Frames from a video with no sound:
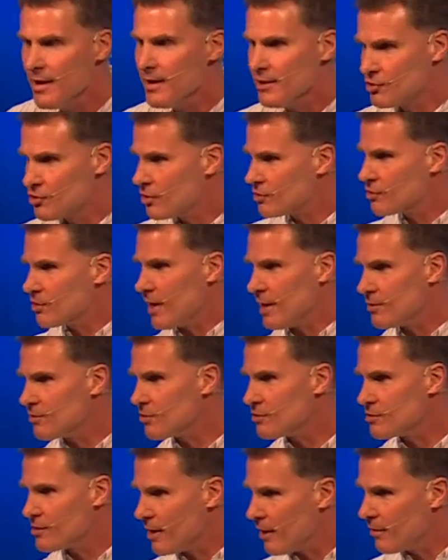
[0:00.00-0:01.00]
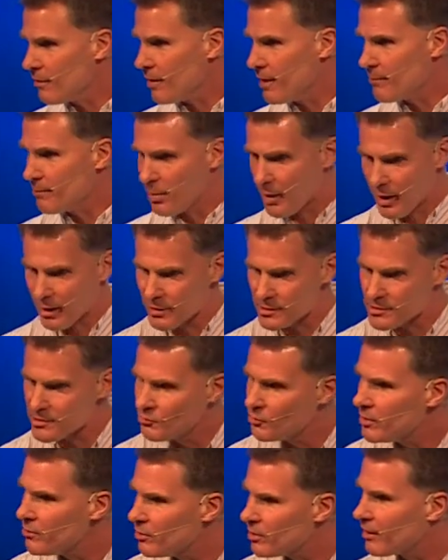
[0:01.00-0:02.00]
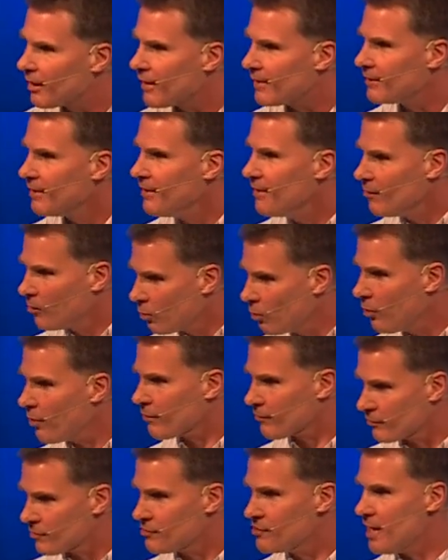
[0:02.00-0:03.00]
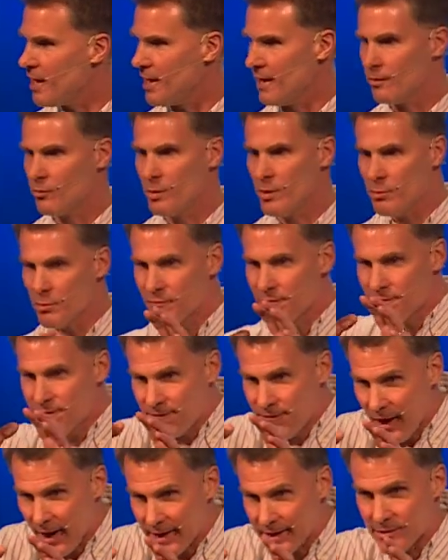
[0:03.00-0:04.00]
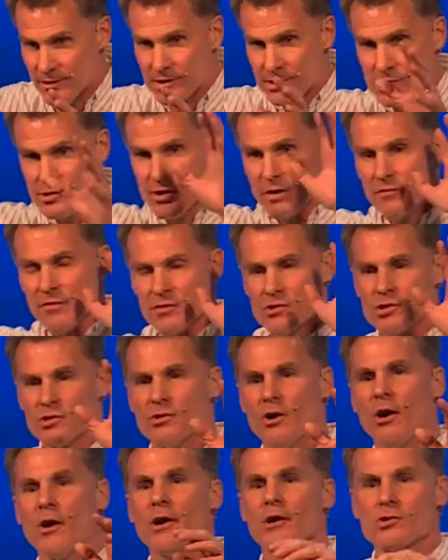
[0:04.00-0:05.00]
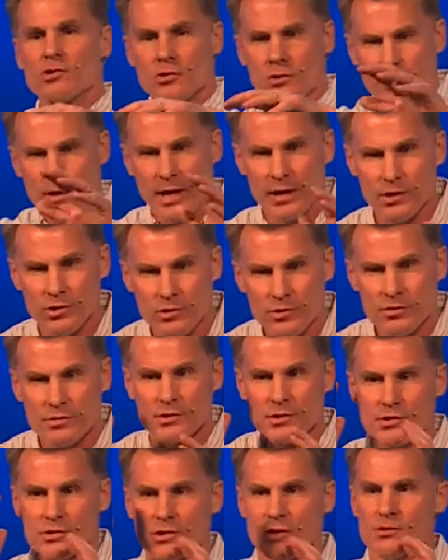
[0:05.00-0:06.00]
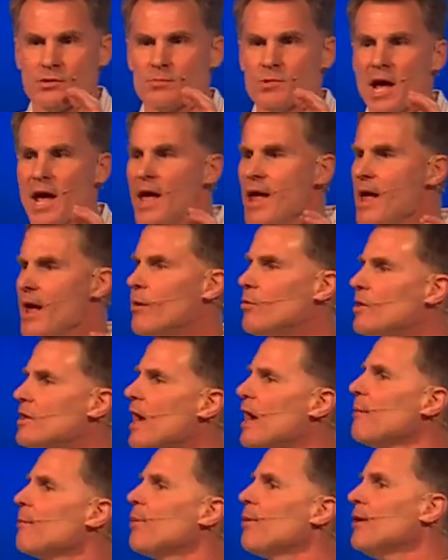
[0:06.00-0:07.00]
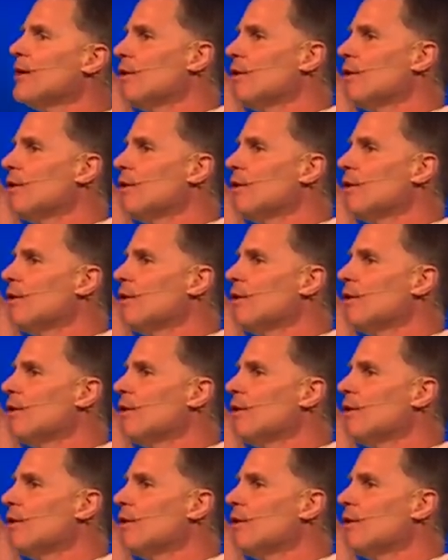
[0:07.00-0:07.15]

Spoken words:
just like those airline pilots, and we would like work the tank. We would fight these different scenarios, learn how to use the systems, and we got pretty